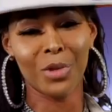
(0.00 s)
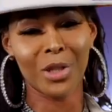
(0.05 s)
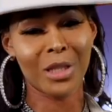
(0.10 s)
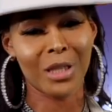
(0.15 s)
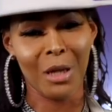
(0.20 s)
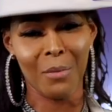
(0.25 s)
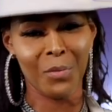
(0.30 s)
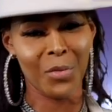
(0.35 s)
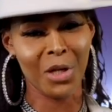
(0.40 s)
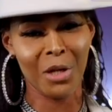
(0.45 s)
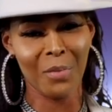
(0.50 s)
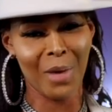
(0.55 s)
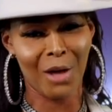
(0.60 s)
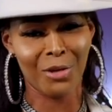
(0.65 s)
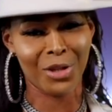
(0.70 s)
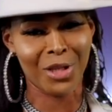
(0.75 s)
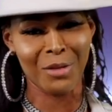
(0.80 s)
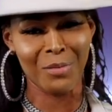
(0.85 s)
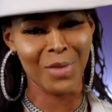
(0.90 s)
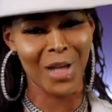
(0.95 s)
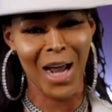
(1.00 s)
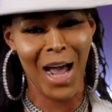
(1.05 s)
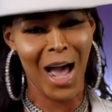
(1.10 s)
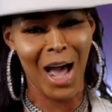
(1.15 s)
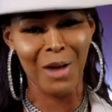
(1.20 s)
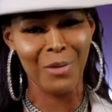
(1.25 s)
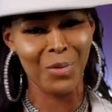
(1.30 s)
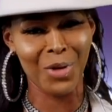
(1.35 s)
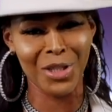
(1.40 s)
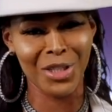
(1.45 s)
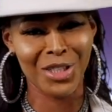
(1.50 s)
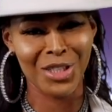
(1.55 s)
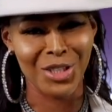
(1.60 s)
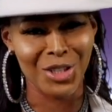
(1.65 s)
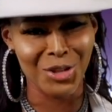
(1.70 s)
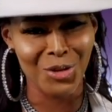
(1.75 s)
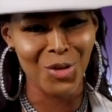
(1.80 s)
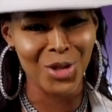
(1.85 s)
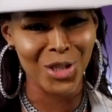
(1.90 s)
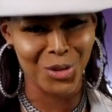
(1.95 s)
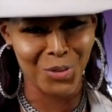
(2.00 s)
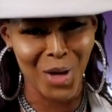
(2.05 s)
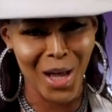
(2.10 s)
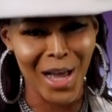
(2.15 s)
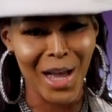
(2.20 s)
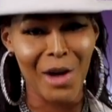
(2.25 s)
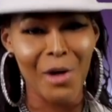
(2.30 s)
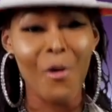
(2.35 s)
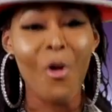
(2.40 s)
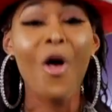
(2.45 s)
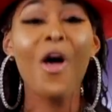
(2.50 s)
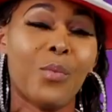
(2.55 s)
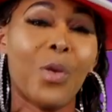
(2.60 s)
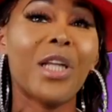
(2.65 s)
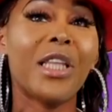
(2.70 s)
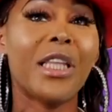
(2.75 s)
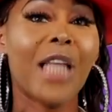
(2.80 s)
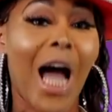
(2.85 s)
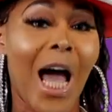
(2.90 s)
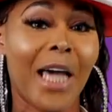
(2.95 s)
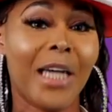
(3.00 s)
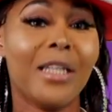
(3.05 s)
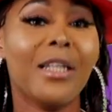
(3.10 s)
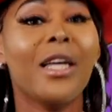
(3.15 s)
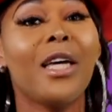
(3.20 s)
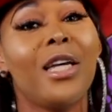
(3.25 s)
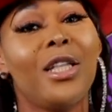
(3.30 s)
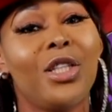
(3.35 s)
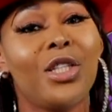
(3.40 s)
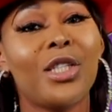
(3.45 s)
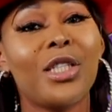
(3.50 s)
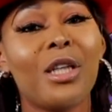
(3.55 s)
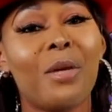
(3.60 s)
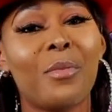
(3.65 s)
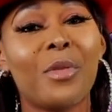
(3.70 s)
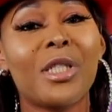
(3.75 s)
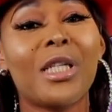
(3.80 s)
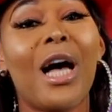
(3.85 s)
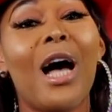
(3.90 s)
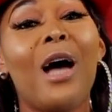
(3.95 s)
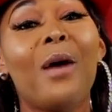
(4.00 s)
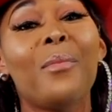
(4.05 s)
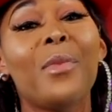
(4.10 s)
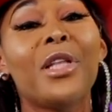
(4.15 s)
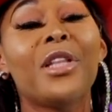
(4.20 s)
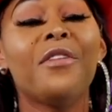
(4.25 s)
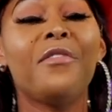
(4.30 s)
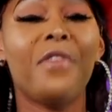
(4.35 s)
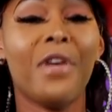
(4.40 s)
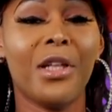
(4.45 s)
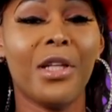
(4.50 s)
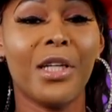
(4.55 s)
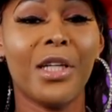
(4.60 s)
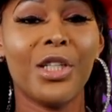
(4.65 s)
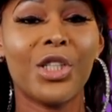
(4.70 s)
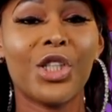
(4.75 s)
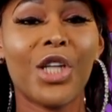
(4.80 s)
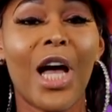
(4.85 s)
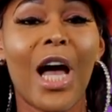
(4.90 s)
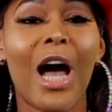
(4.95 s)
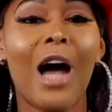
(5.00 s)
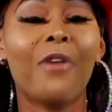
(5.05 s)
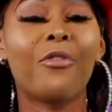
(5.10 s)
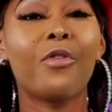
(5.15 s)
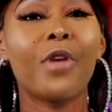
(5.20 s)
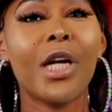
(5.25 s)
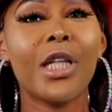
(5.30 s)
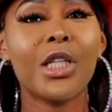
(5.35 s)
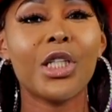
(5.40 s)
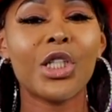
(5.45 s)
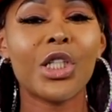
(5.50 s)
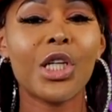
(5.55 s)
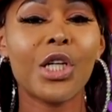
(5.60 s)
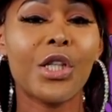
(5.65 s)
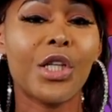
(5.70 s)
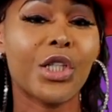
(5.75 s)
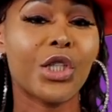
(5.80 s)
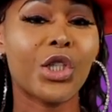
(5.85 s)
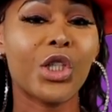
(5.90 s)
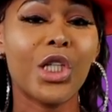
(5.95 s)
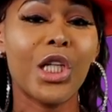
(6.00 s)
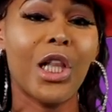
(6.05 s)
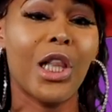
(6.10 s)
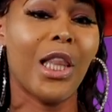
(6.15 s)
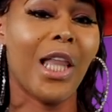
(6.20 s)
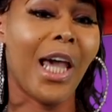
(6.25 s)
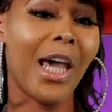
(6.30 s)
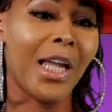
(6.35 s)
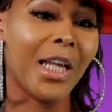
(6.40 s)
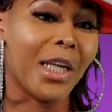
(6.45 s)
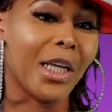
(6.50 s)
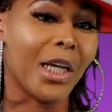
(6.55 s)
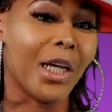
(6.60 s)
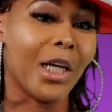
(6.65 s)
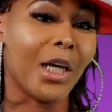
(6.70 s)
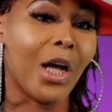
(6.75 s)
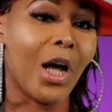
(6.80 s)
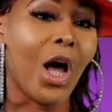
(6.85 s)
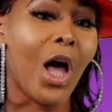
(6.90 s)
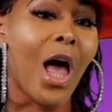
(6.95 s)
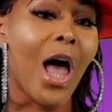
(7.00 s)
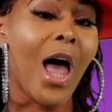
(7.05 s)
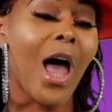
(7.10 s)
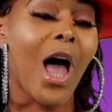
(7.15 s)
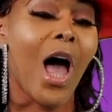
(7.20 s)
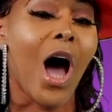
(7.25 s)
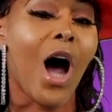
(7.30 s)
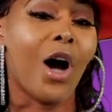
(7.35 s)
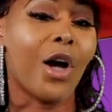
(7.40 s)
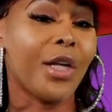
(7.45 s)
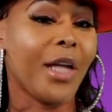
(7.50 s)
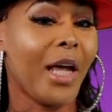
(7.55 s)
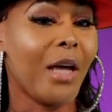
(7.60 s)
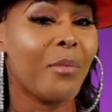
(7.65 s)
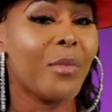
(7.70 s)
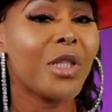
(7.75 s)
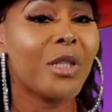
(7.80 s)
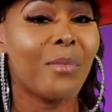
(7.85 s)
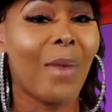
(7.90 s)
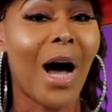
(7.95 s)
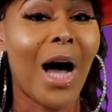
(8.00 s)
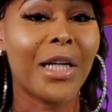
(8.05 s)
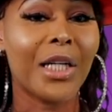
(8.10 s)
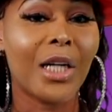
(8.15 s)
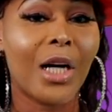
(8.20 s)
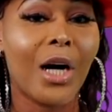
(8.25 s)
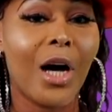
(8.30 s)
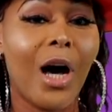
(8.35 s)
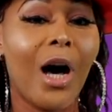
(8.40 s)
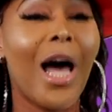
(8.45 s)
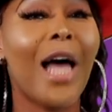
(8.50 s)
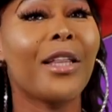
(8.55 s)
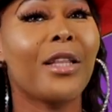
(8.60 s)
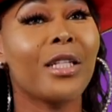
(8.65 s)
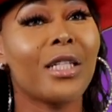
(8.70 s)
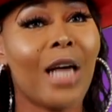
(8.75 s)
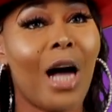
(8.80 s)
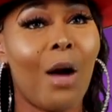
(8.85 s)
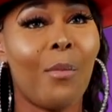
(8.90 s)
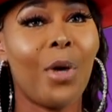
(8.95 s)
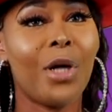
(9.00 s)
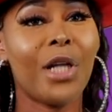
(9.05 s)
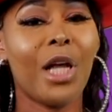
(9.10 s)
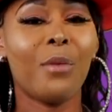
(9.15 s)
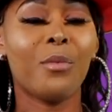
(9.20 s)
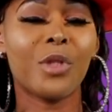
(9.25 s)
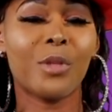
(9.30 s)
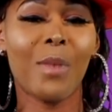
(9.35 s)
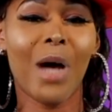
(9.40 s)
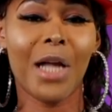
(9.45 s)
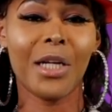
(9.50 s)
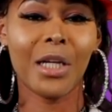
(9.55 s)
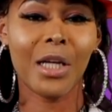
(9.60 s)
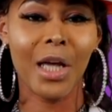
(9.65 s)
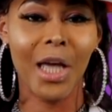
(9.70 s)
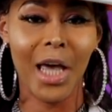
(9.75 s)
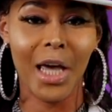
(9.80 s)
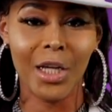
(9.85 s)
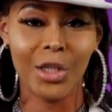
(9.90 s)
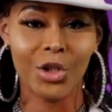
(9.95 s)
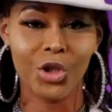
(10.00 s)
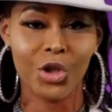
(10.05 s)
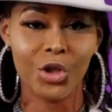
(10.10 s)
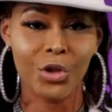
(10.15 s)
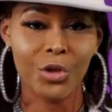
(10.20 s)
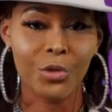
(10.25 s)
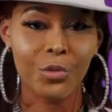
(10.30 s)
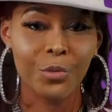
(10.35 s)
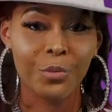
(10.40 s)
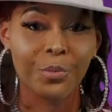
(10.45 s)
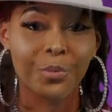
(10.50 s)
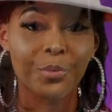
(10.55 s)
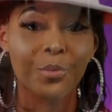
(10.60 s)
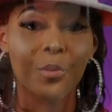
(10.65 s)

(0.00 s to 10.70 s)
was something about them that I wanted to do as well. One night in the summertime in the village, I ran into this lady. Her name is Monica. At the time, her name was Monica Angel.